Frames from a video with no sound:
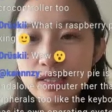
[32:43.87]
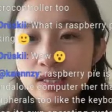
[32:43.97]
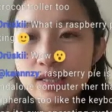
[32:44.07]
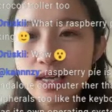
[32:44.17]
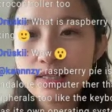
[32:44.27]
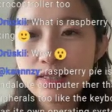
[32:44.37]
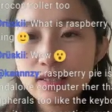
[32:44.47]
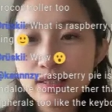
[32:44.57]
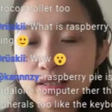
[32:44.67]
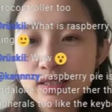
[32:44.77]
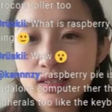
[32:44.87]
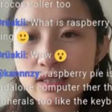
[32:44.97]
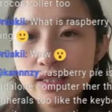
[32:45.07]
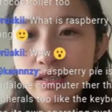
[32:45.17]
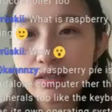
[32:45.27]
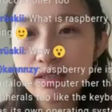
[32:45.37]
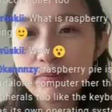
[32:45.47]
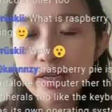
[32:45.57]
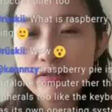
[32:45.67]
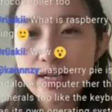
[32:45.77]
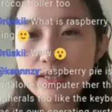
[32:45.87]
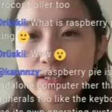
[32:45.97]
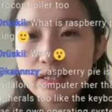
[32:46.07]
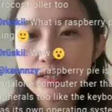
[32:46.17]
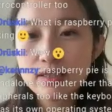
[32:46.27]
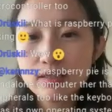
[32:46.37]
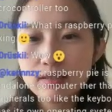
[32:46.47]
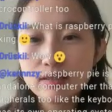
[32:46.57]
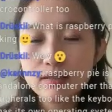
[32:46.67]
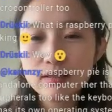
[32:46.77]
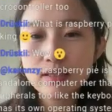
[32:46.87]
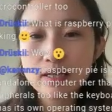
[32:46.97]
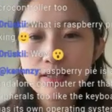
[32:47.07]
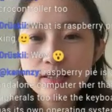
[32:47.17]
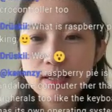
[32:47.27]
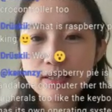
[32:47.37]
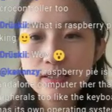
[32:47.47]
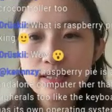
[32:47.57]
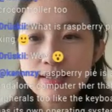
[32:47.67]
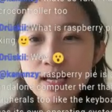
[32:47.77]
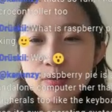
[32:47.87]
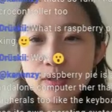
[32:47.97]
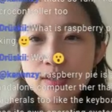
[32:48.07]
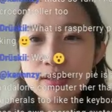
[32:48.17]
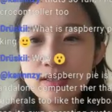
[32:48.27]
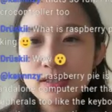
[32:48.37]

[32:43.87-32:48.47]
Hit next, click on the micro SD that is connected. That's that one.